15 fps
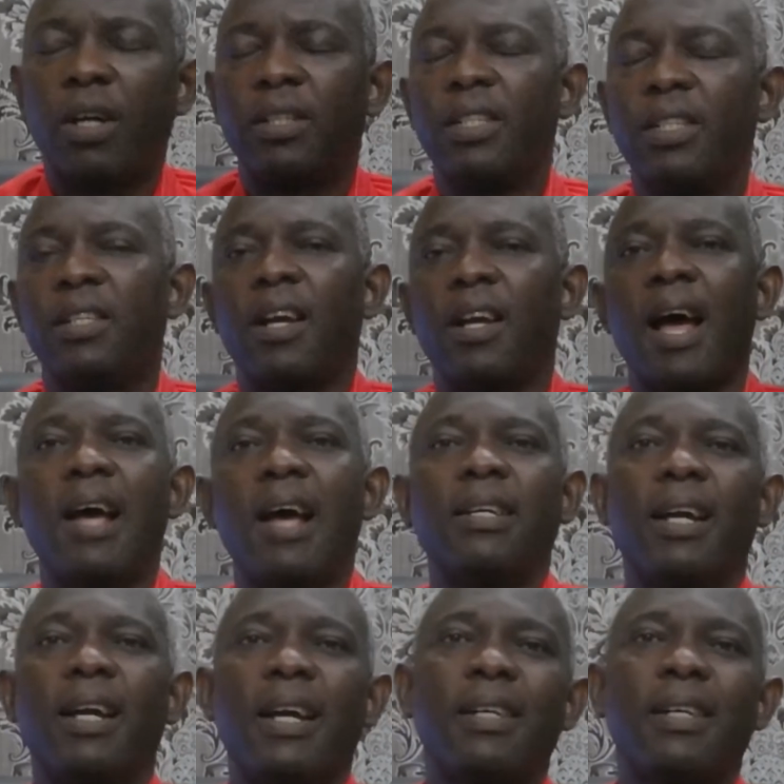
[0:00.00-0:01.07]
the
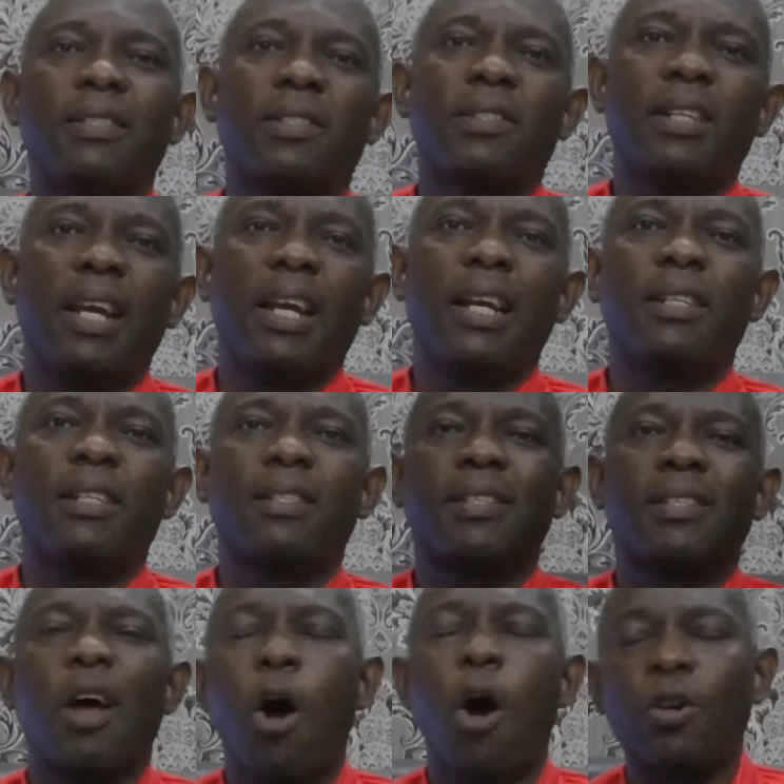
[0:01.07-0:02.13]
highest. It's
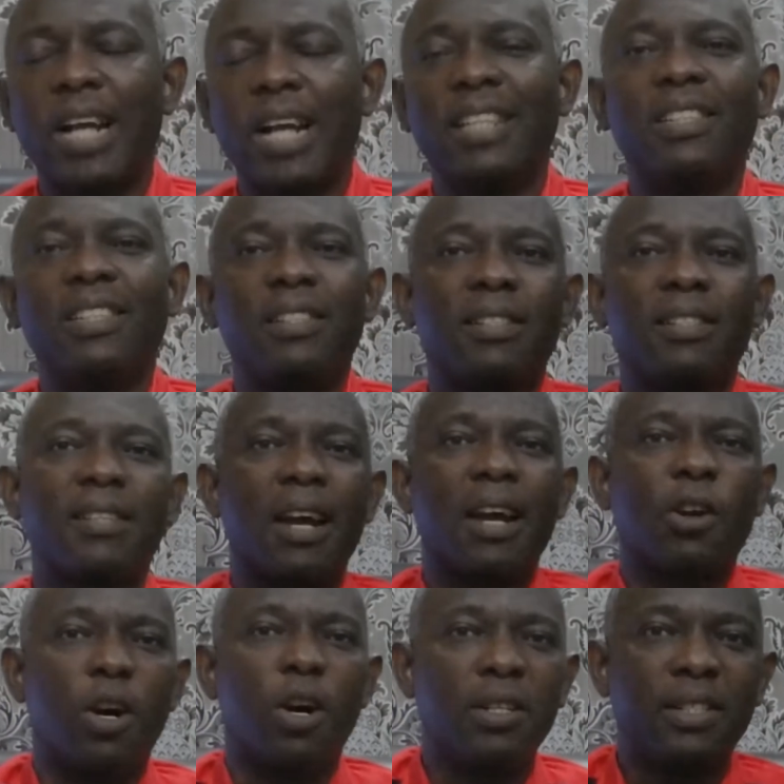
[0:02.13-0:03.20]
already the
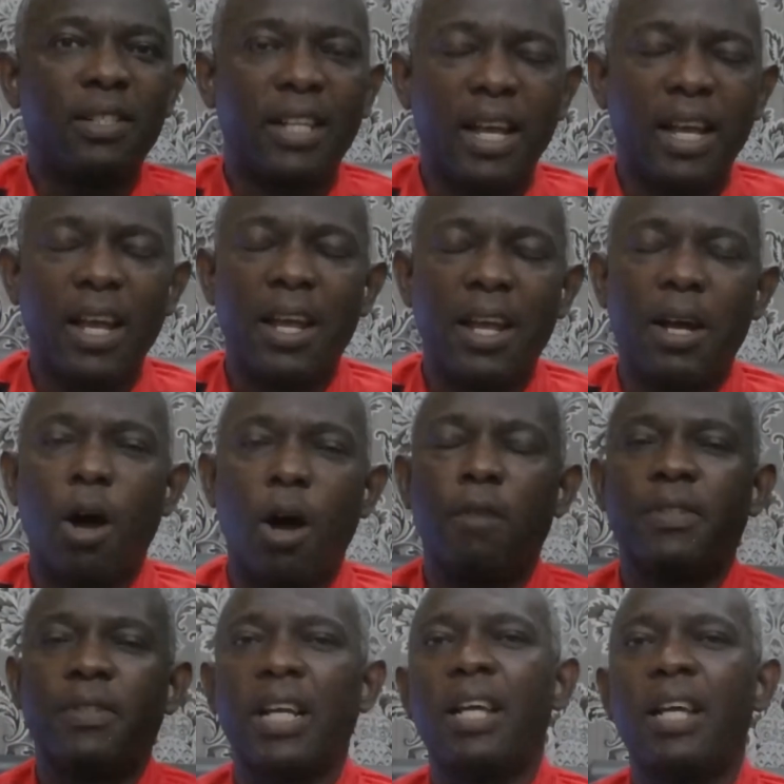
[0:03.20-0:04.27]
second day of
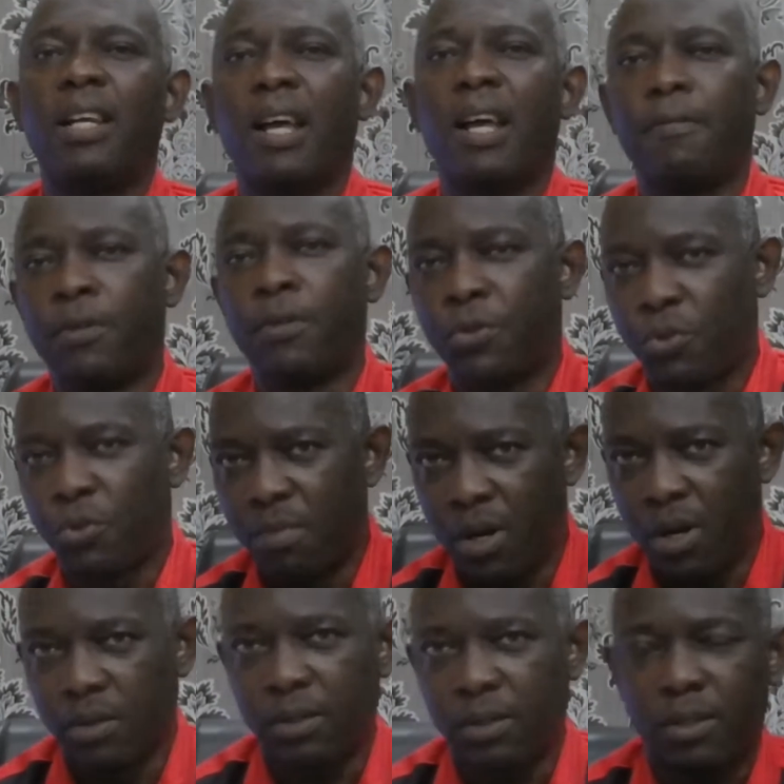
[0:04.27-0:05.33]
the 11th
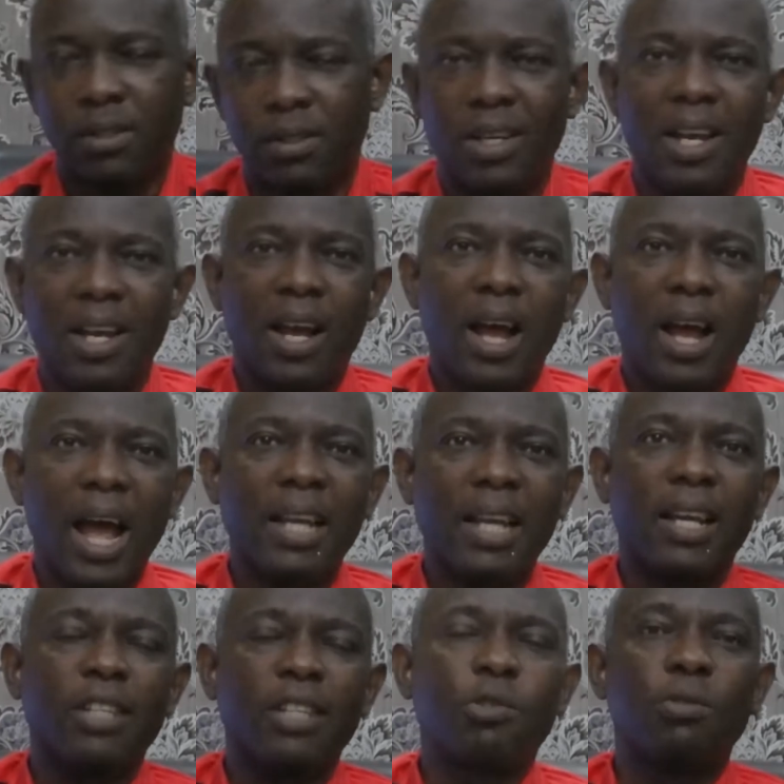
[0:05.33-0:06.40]
month. I
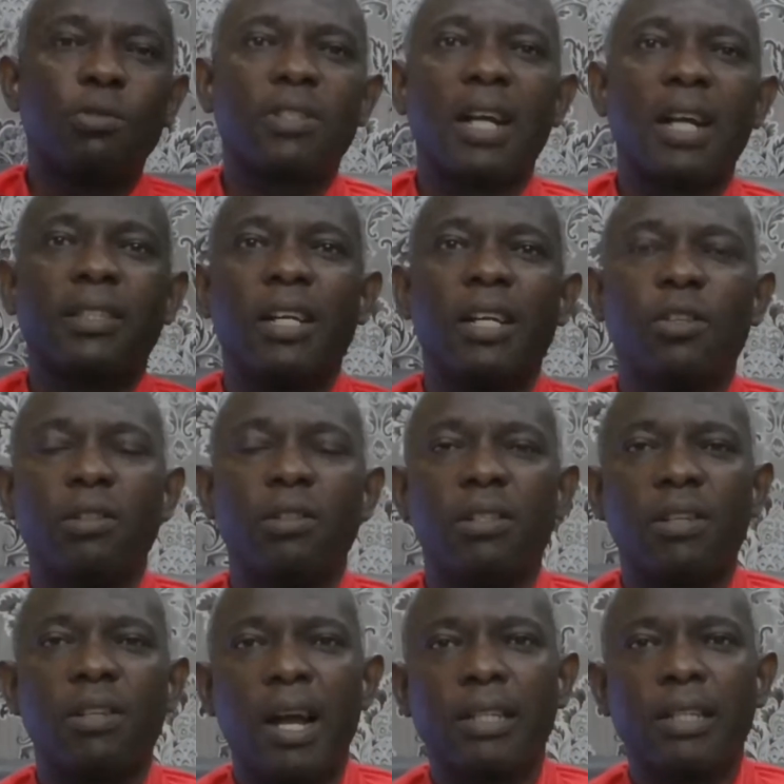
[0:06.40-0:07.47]
guess you started on the
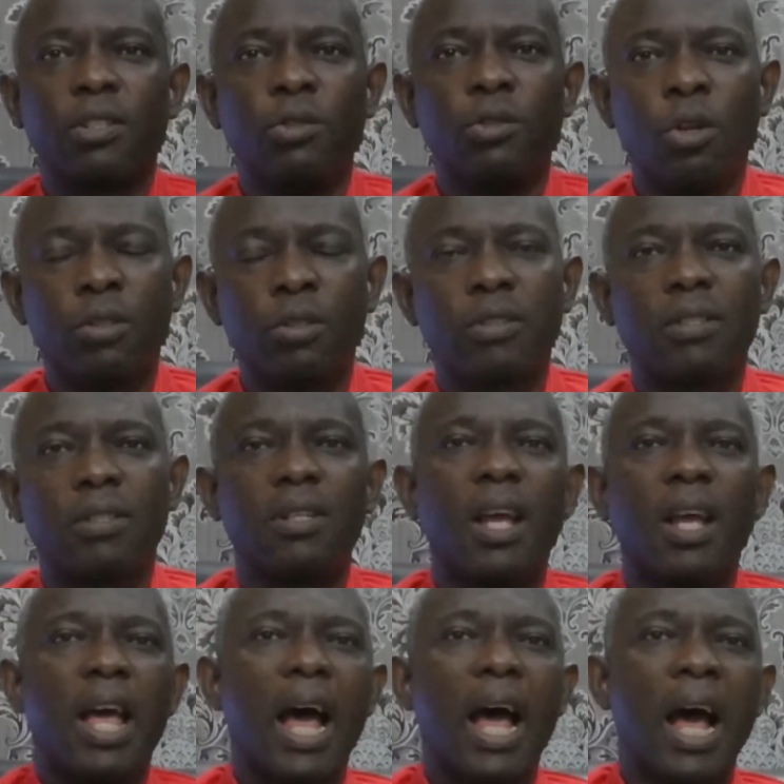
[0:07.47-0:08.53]
right note,
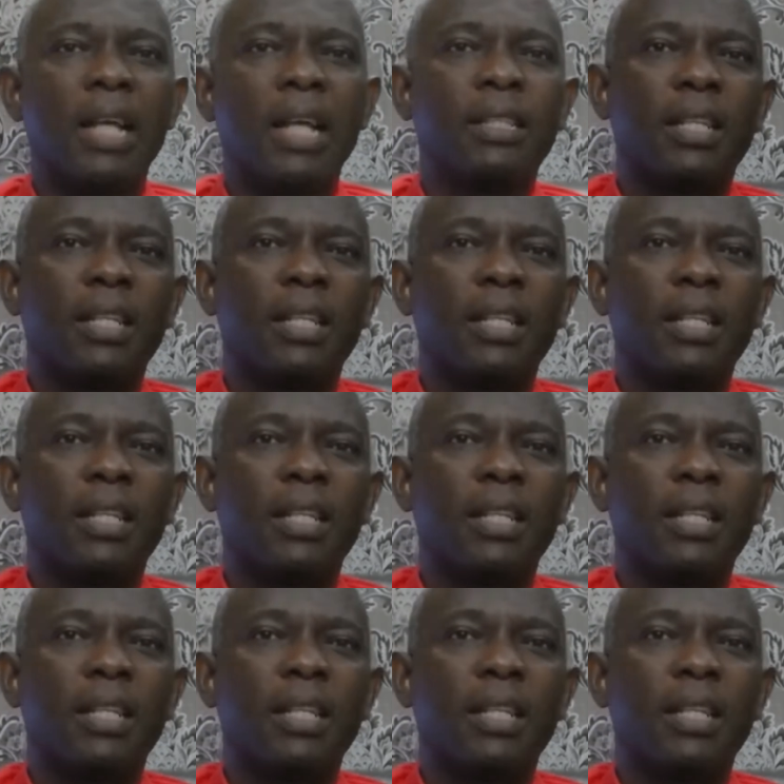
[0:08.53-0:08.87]
and